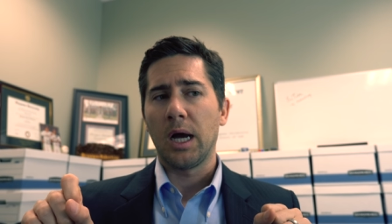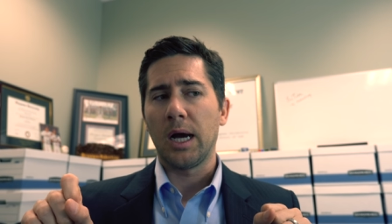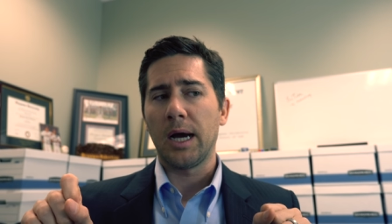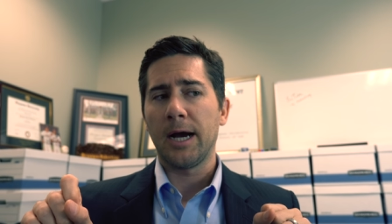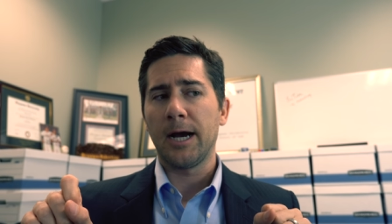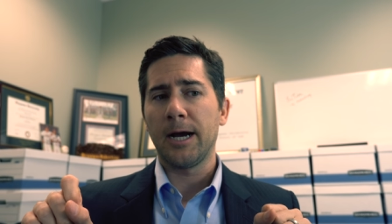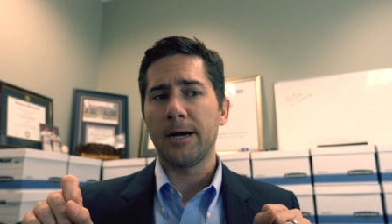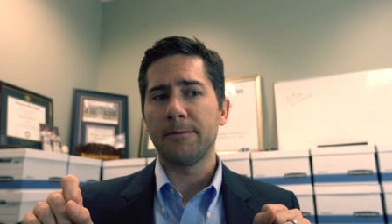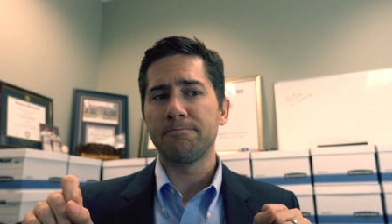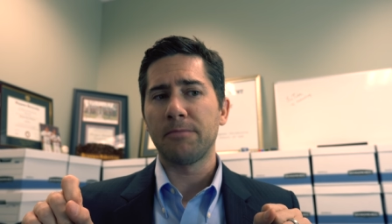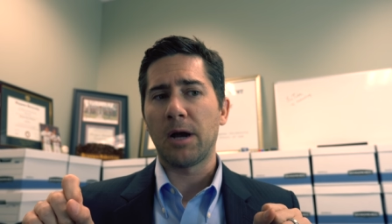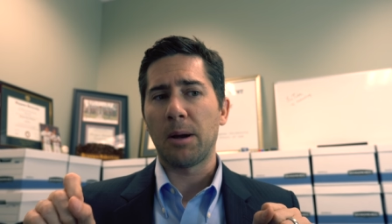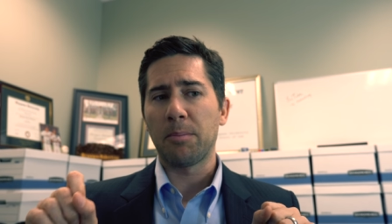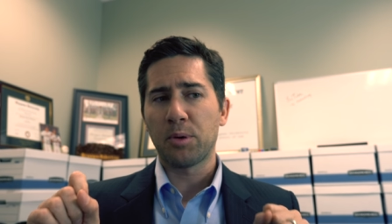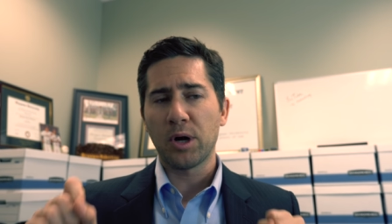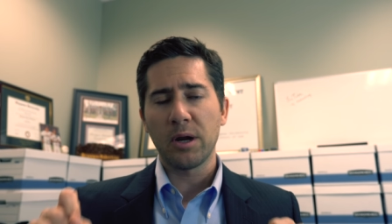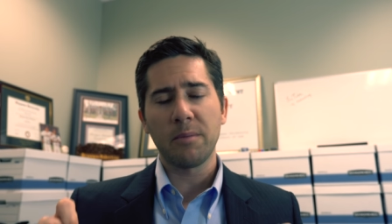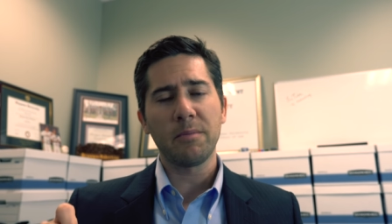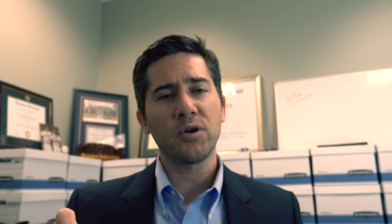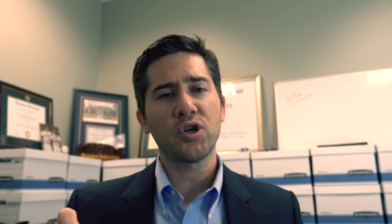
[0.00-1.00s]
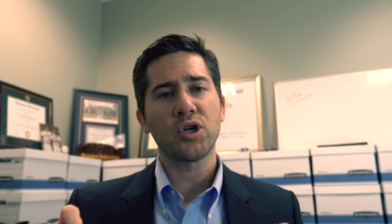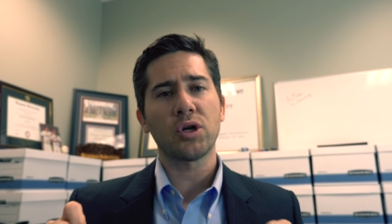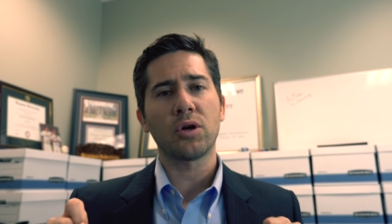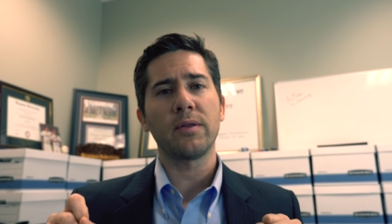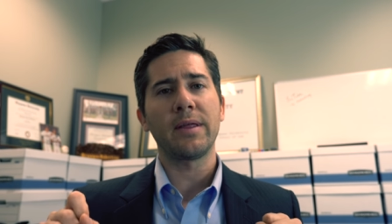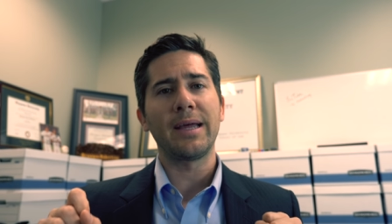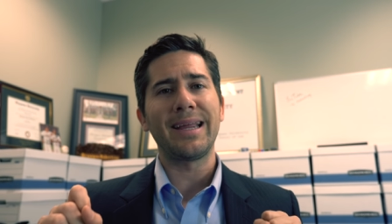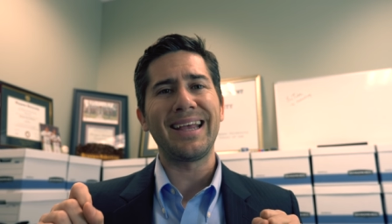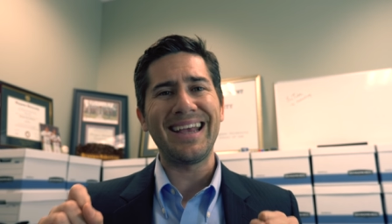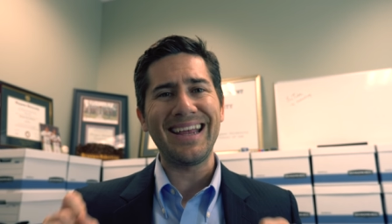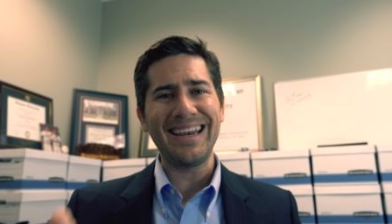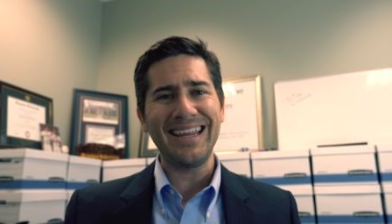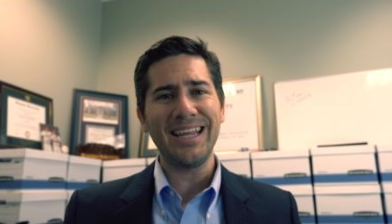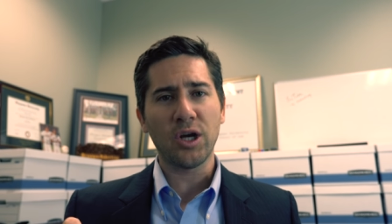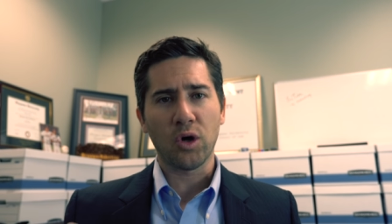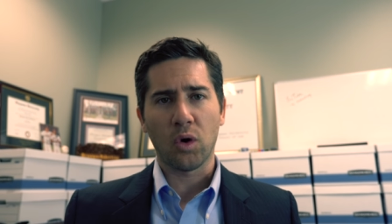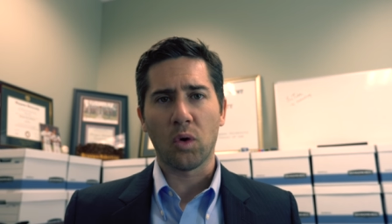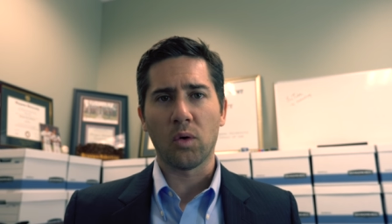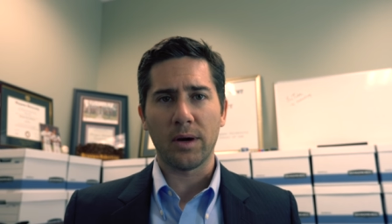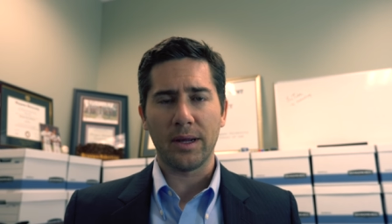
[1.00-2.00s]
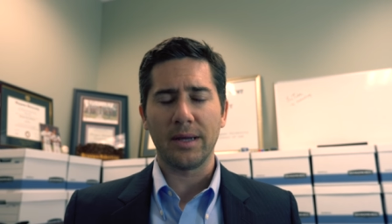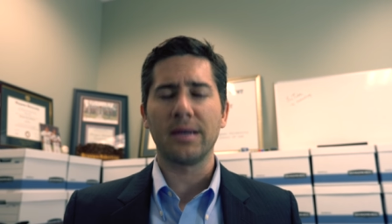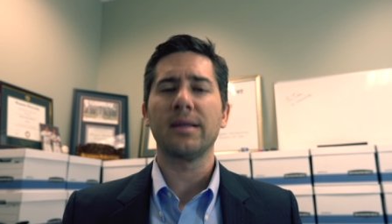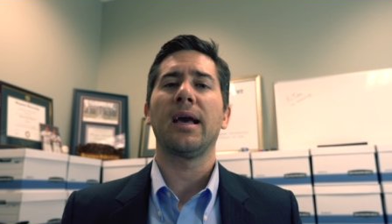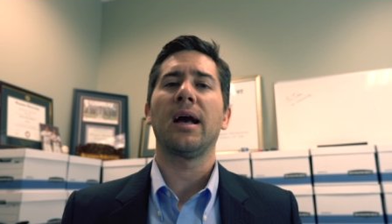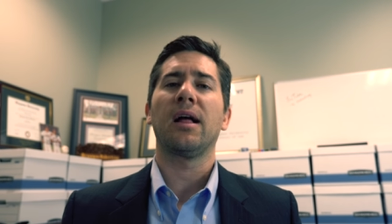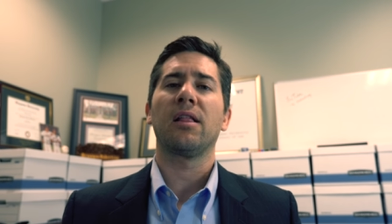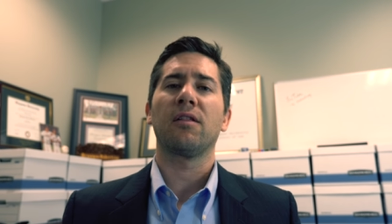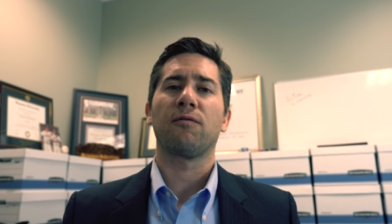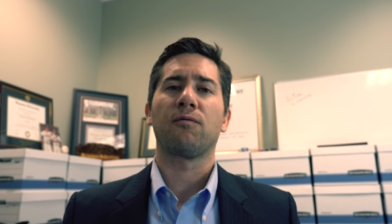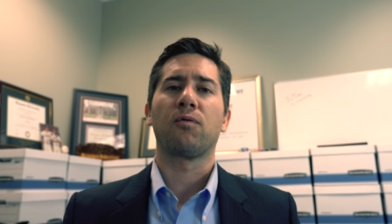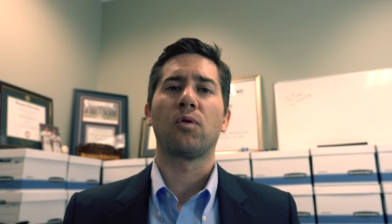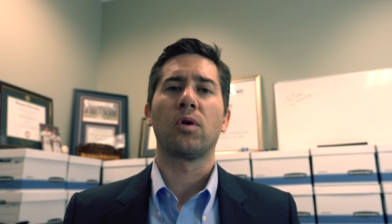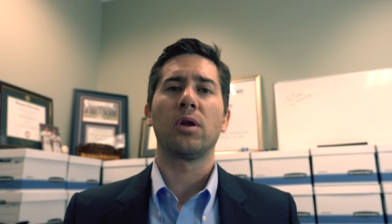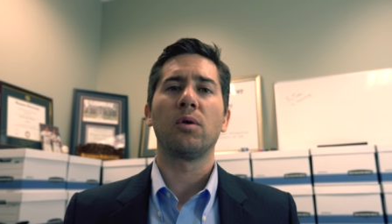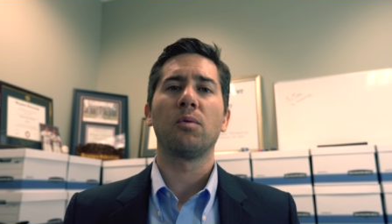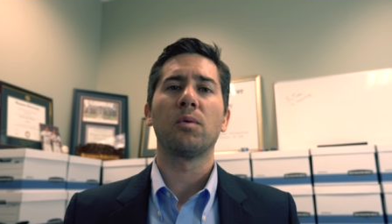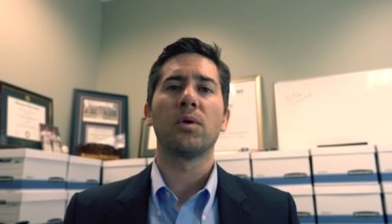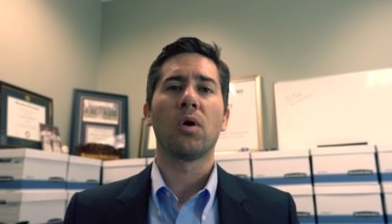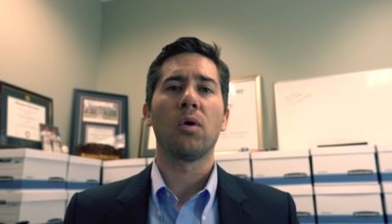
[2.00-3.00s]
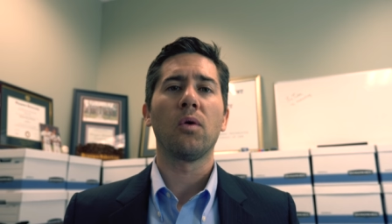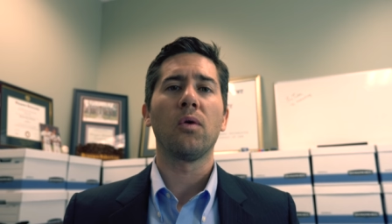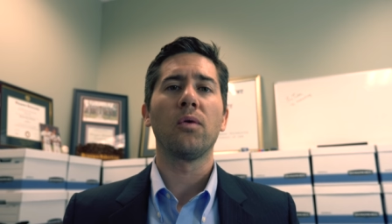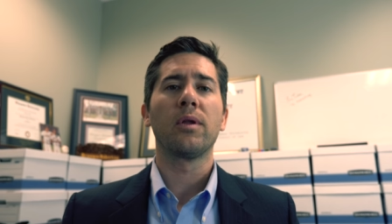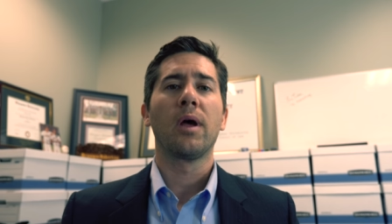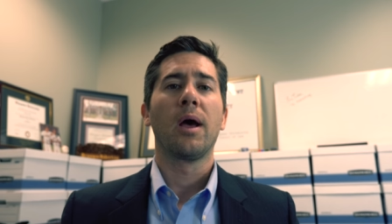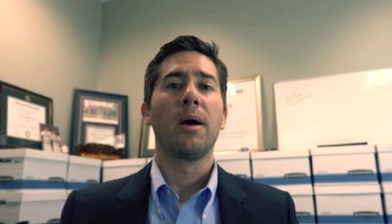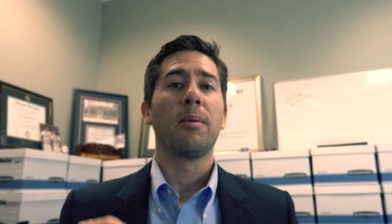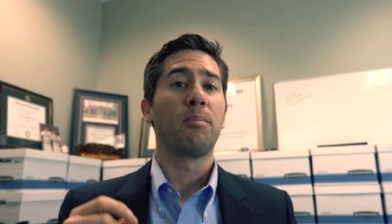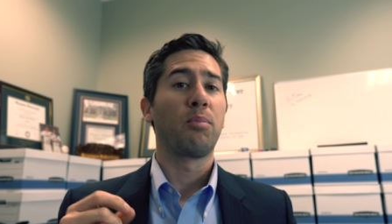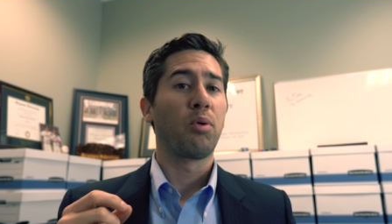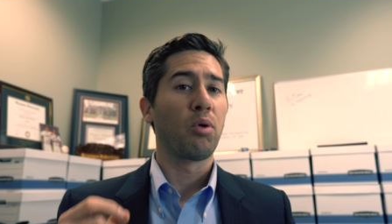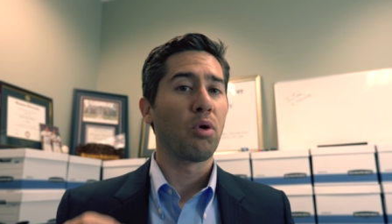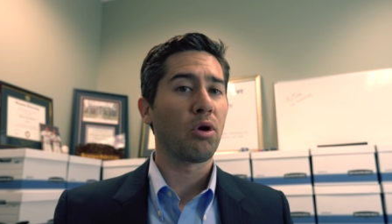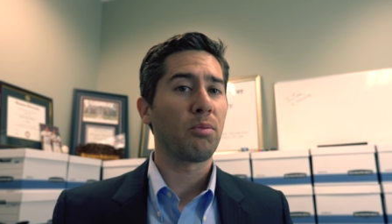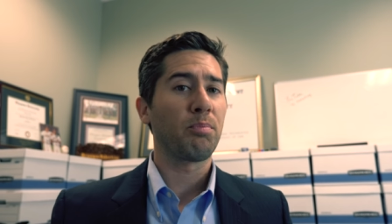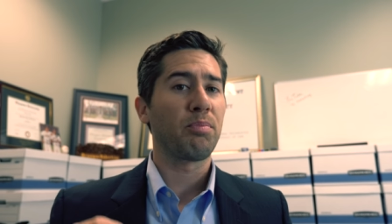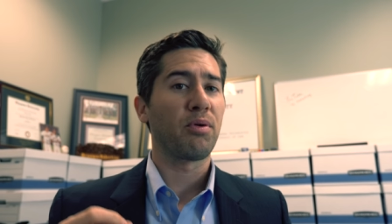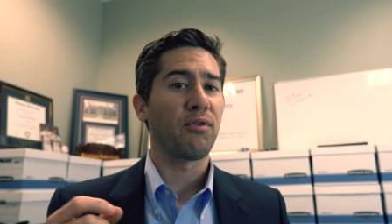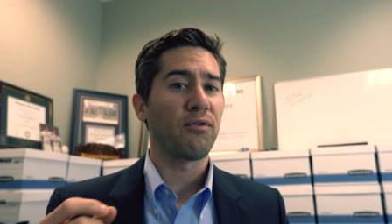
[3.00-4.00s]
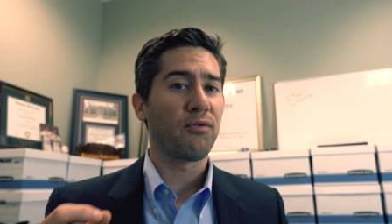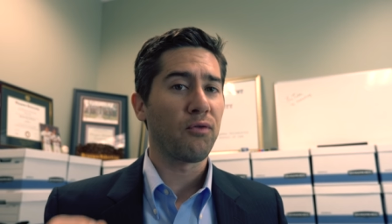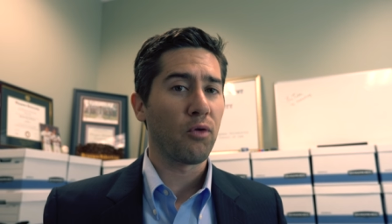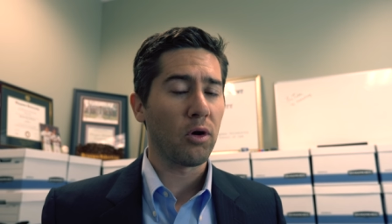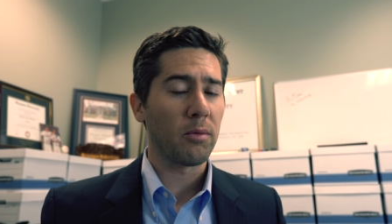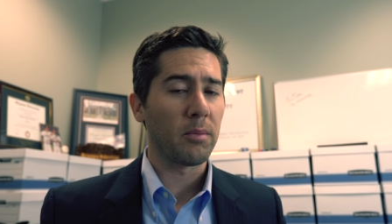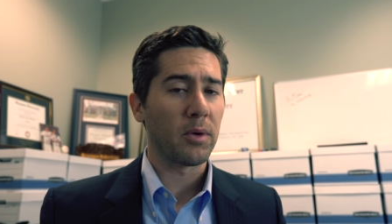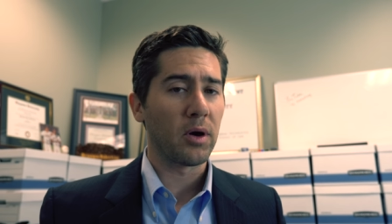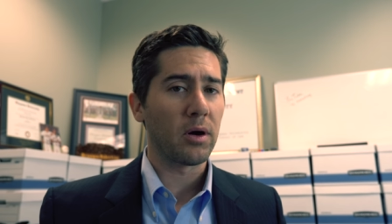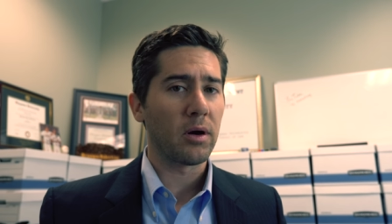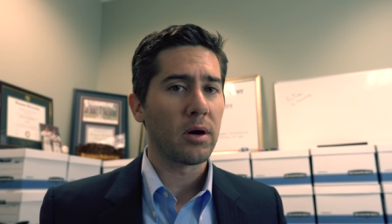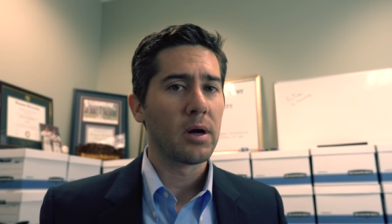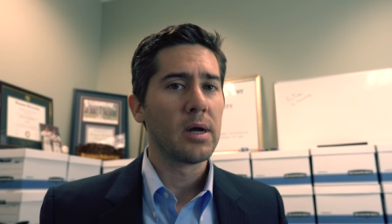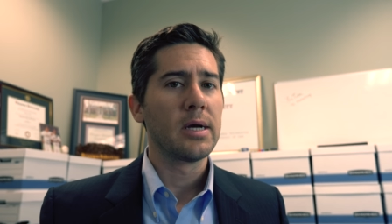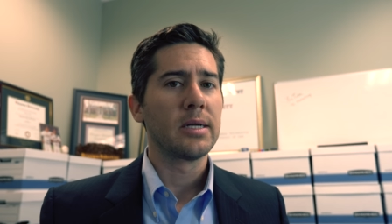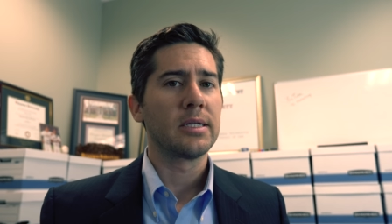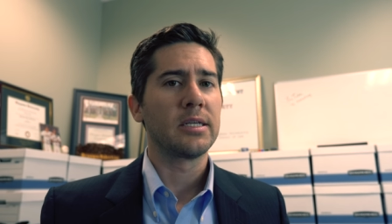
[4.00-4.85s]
Um, I'm pretty sure that any court in California would hold poor performer